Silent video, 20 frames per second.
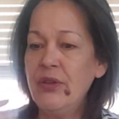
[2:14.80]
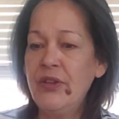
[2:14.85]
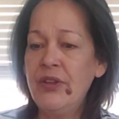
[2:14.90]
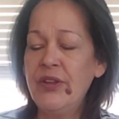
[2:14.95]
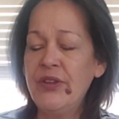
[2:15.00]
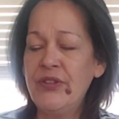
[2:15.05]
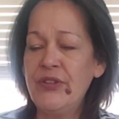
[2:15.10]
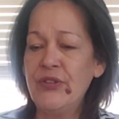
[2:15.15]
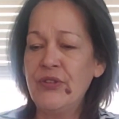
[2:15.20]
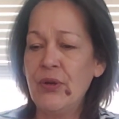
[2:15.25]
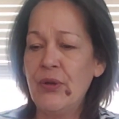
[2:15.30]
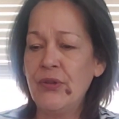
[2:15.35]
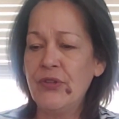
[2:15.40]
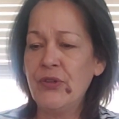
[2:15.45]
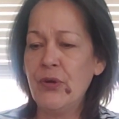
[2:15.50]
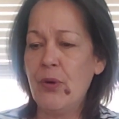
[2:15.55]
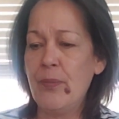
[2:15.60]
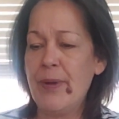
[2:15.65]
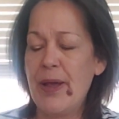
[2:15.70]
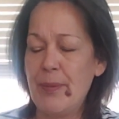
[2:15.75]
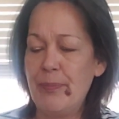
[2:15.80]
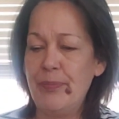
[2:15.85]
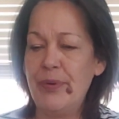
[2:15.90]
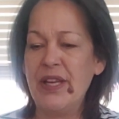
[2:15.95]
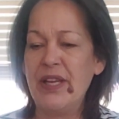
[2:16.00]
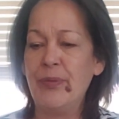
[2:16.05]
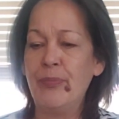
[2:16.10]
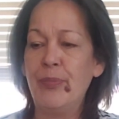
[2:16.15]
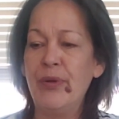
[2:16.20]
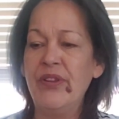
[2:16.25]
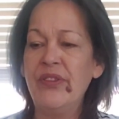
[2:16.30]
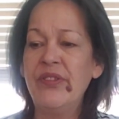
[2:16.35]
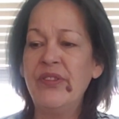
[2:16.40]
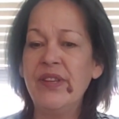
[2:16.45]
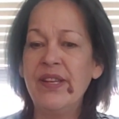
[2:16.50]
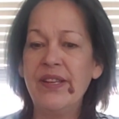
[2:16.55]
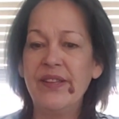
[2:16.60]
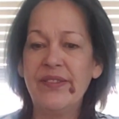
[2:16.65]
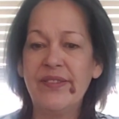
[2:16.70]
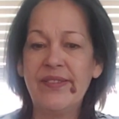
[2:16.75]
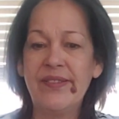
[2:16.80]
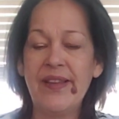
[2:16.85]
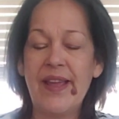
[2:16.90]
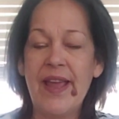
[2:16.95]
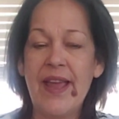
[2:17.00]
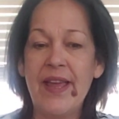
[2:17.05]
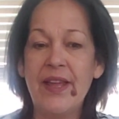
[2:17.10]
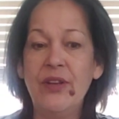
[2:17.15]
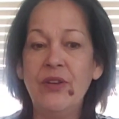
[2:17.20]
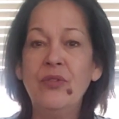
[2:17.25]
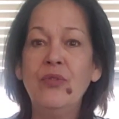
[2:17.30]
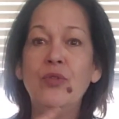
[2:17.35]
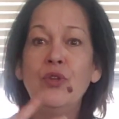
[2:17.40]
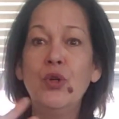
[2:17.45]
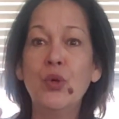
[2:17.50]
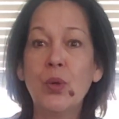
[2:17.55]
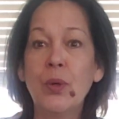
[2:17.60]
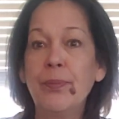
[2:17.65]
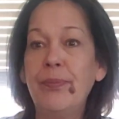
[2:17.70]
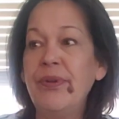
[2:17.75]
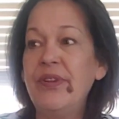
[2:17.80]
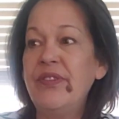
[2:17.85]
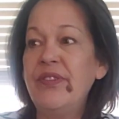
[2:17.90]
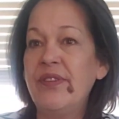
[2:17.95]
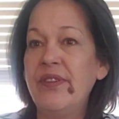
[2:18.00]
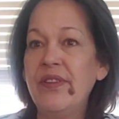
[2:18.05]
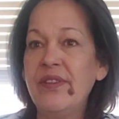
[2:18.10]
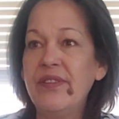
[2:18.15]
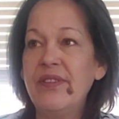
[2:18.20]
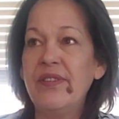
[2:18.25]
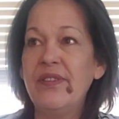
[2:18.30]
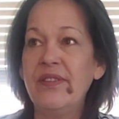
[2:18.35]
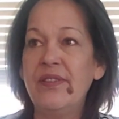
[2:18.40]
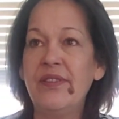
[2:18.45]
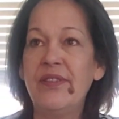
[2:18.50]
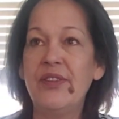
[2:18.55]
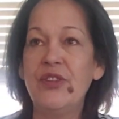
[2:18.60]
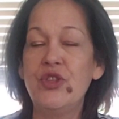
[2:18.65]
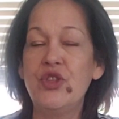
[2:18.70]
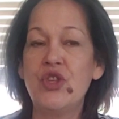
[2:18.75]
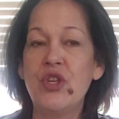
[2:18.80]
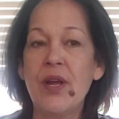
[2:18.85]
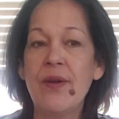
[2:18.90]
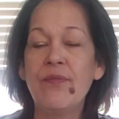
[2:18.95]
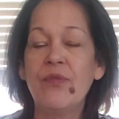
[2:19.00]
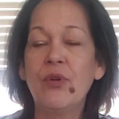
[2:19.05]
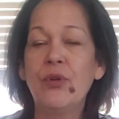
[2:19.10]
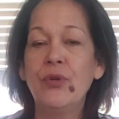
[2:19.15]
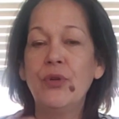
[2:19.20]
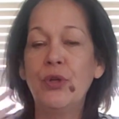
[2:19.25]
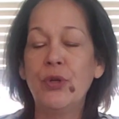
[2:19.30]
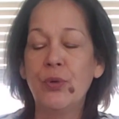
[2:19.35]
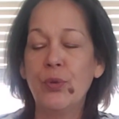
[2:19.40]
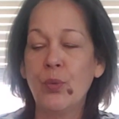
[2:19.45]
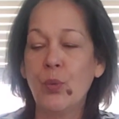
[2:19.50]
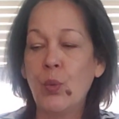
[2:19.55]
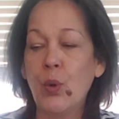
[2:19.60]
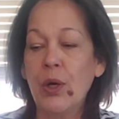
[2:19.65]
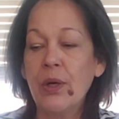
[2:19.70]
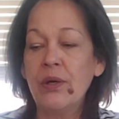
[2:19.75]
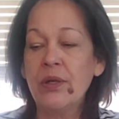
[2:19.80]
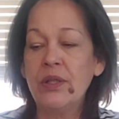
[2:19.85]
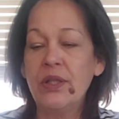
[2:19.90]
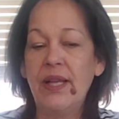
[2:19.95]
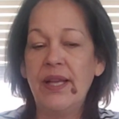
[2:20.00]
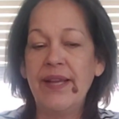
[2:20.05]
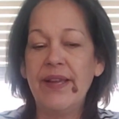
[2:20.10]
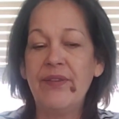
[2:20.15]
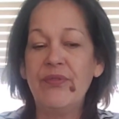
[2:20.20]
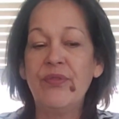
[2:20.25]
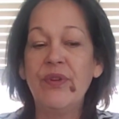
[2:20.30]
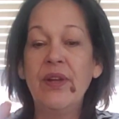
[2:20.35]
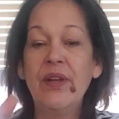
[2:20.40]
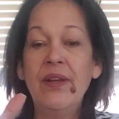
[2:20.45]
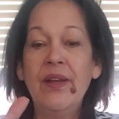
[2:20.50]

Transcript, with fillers: this is also about big business and your businesses in general, your work life.